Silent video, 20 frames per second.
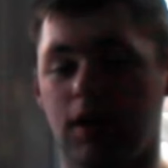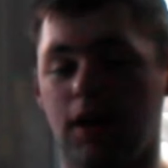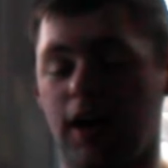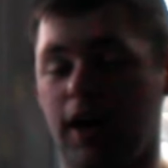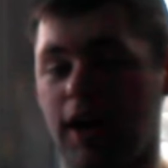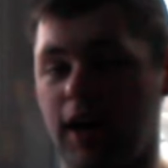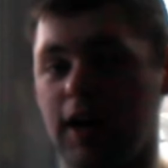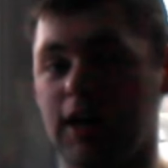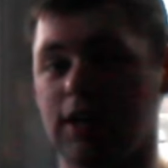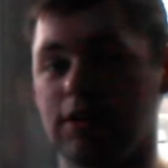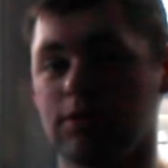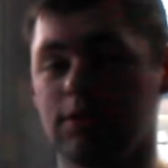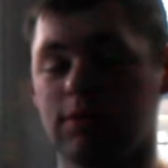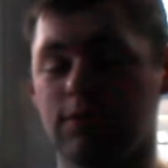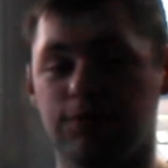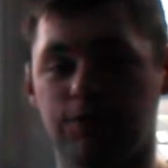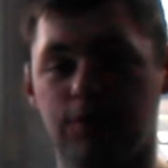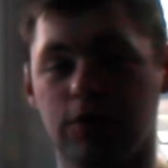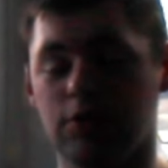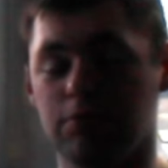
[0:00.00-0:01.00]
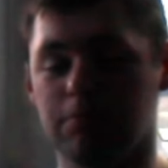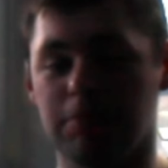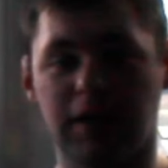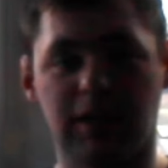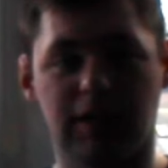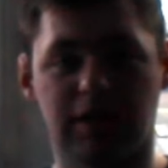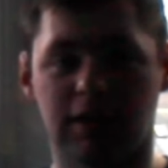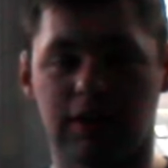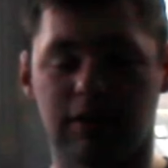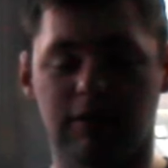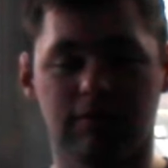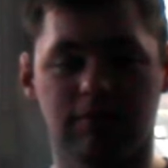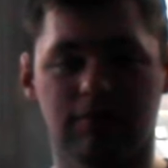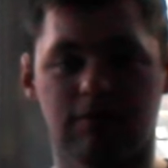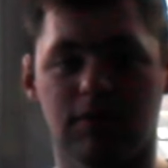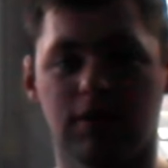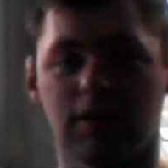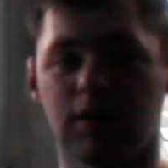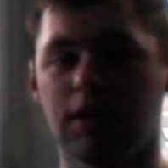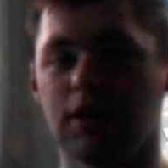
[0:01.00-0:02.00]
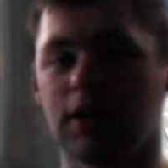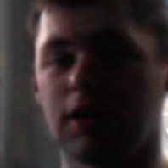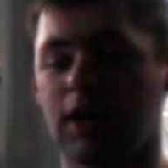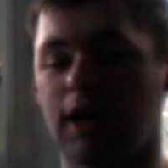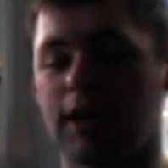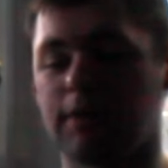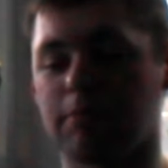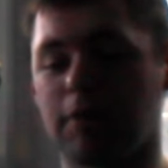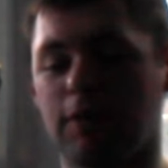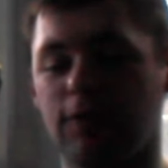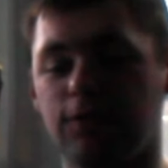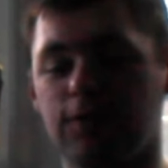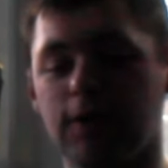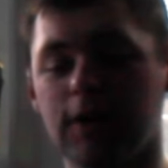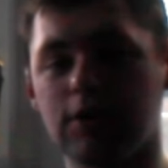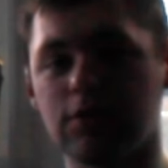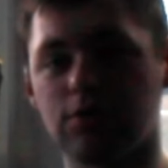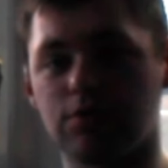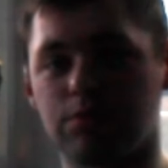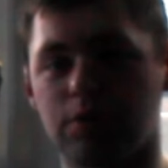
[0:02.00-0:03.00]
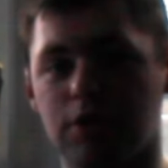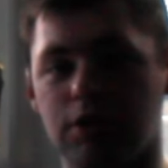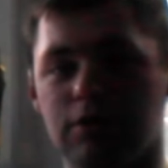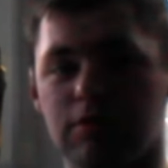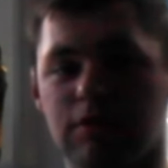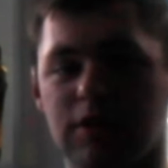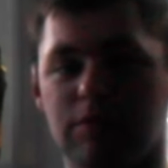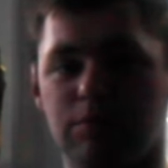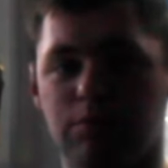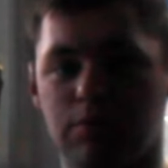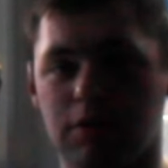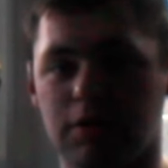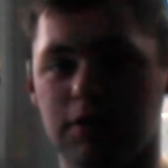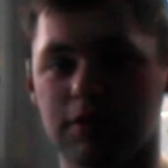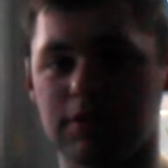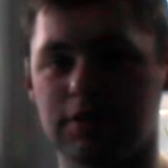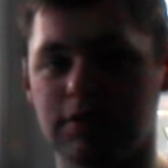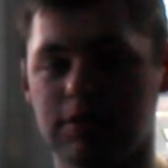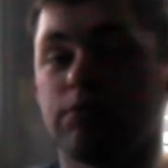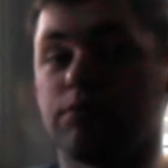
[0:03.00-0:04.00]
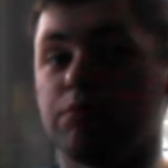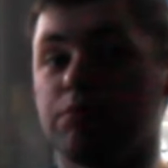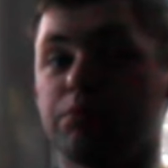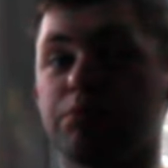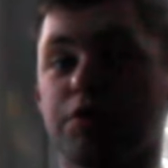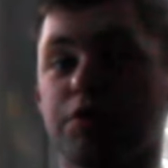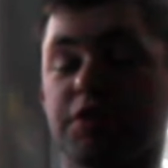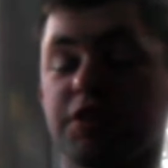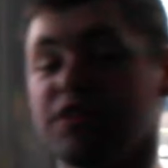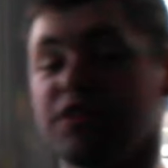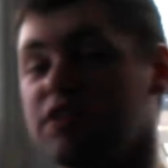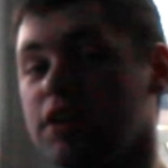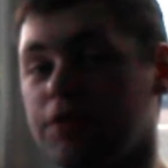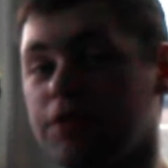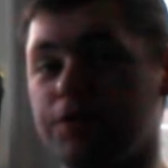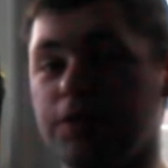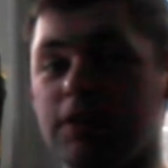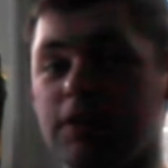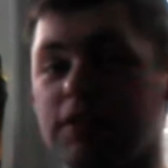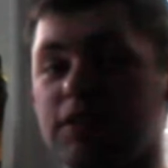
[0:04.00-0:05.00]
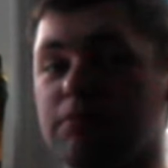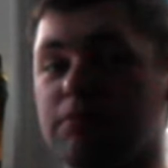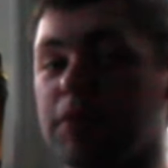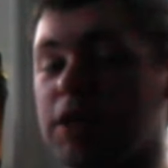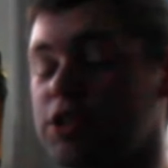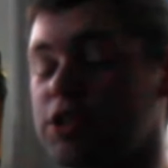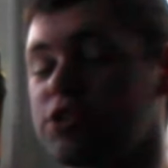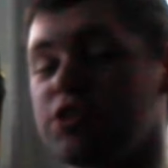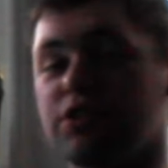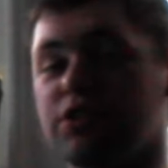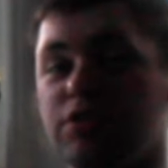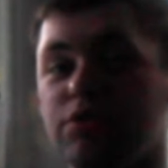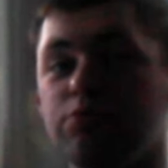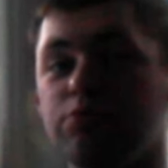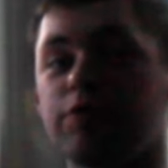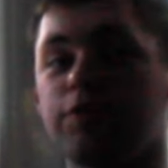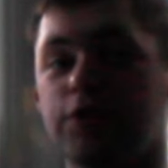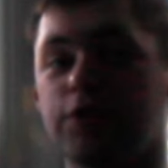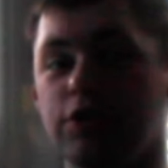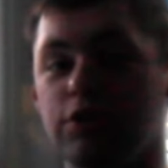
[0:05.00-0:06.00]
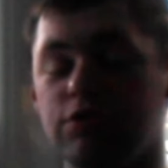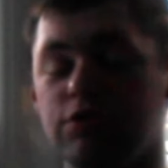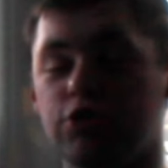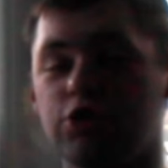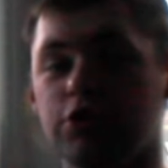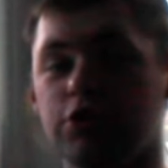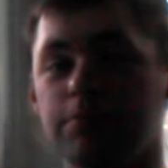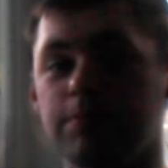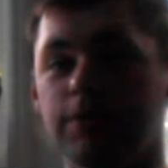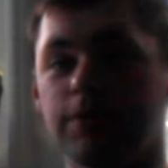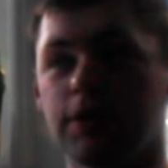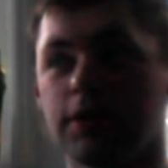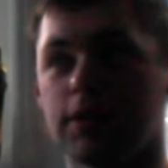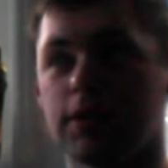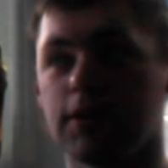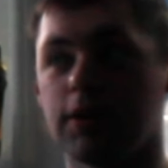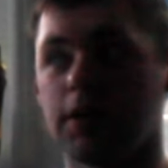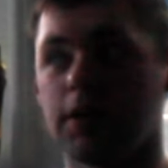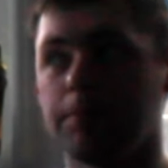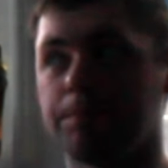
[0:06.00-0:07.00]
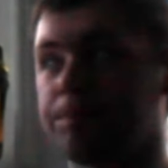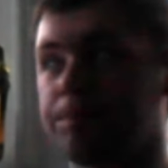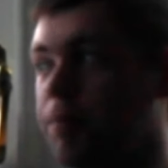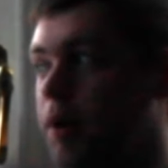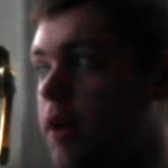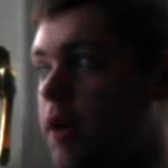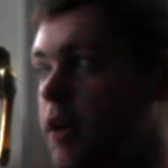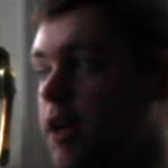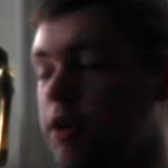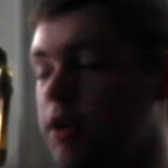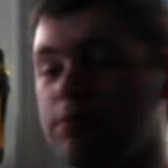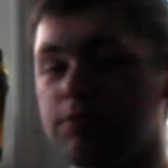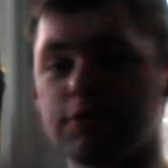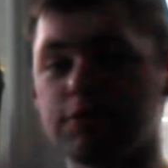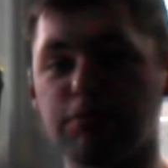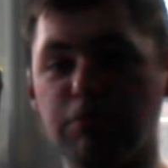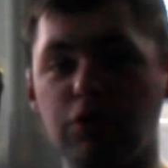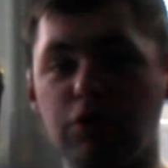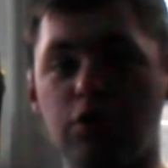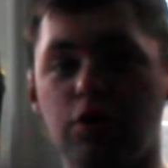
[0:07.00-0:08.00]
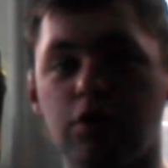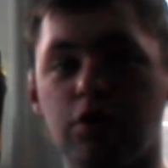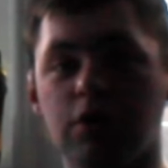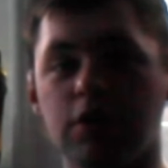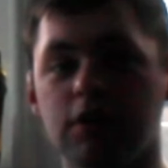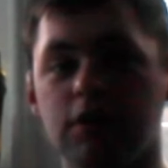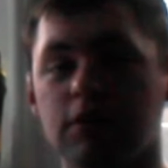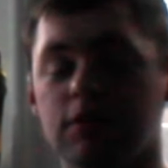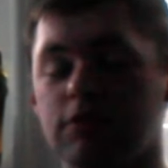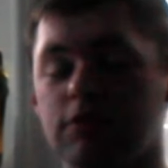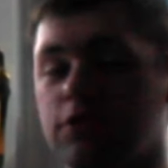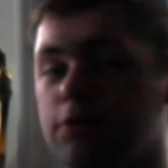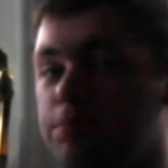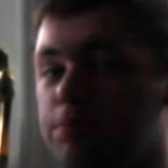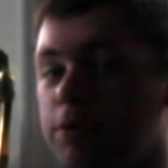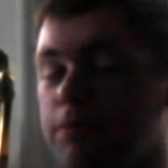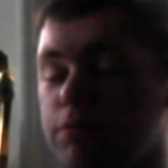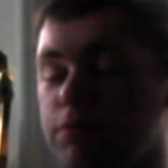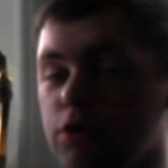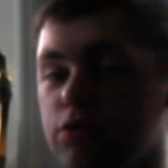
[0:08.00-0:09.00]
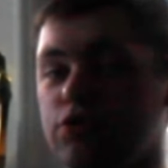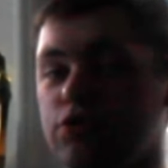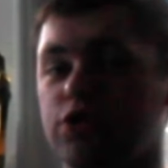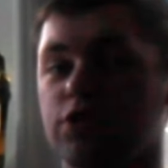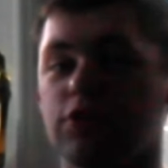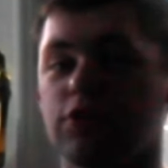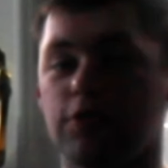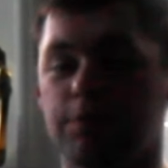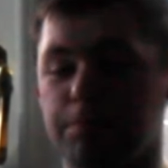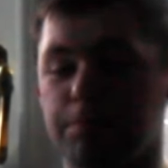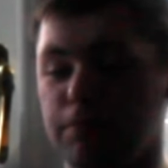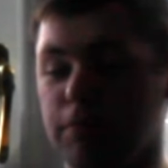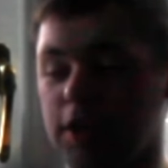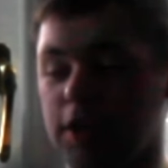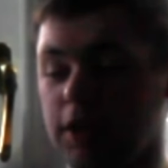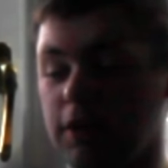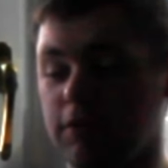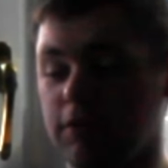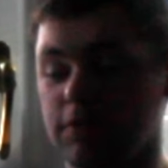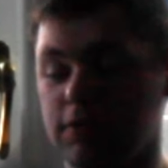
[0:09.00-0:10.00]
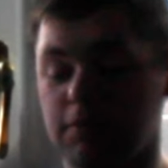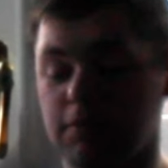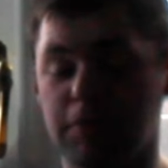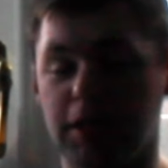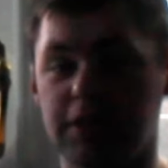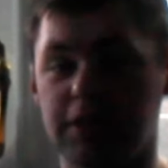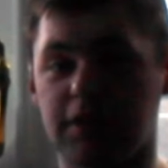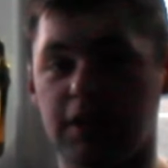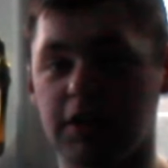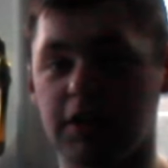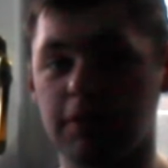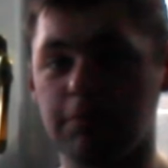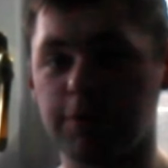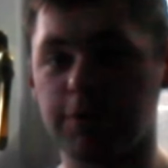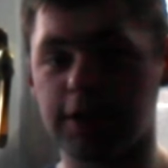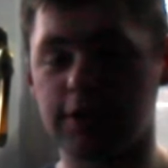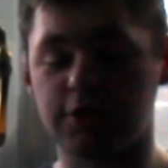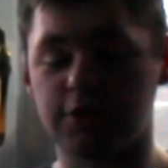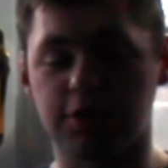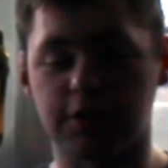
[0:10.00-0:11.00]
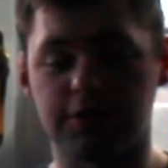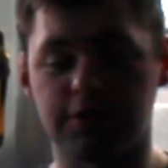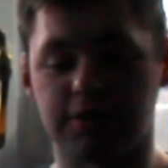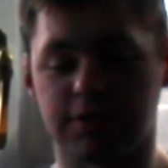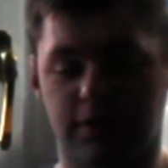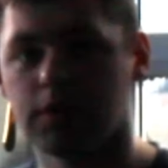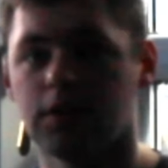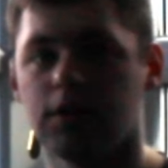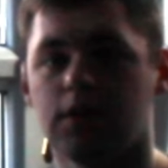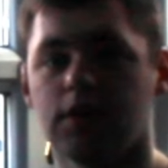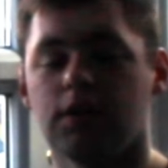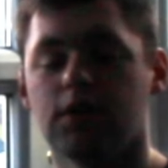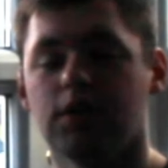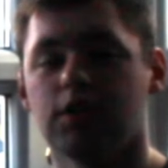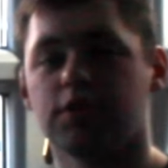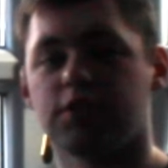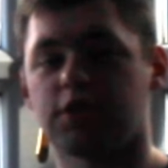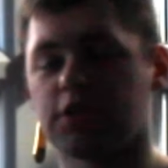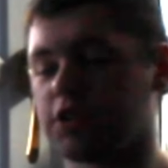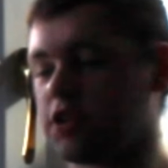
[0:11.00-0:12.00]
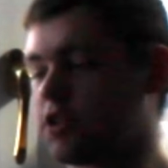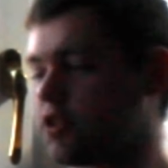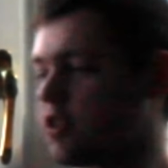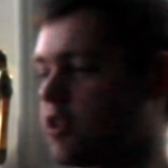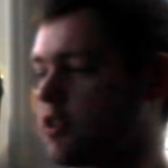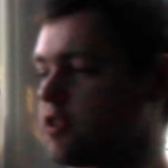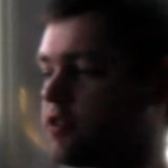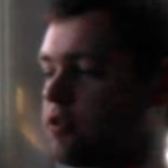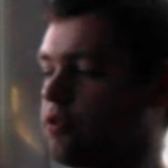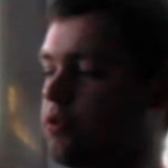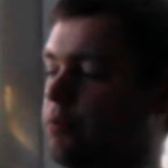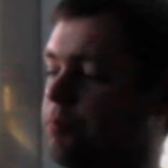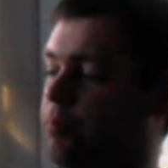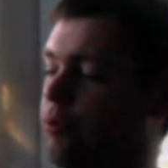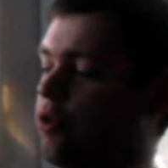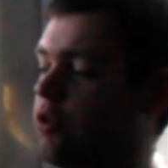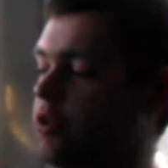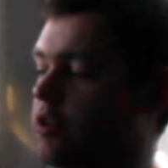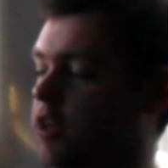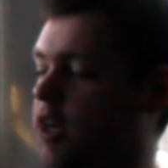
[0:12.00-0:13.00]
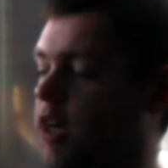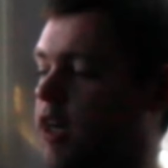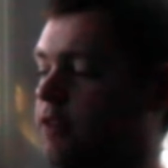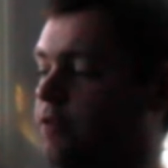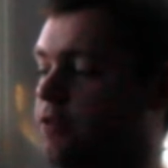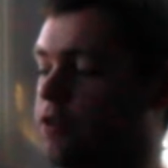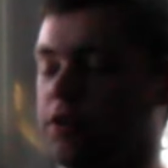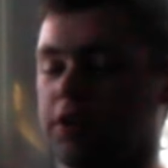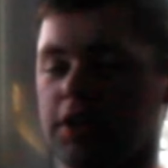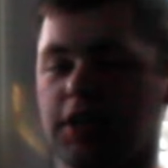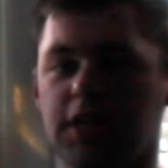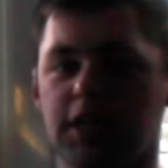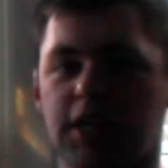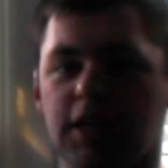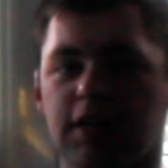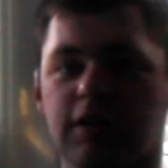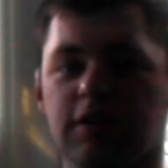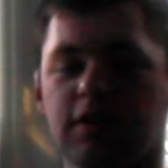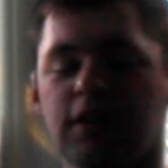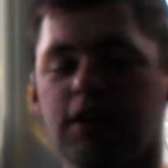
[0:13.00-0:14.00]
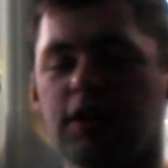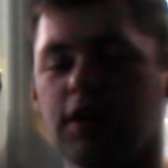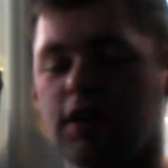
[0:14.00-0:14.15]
and filmmaking. And my final one was nothing much to do with YouTube, but it was more to promotion of me taking pictures, such as this little block I've got here.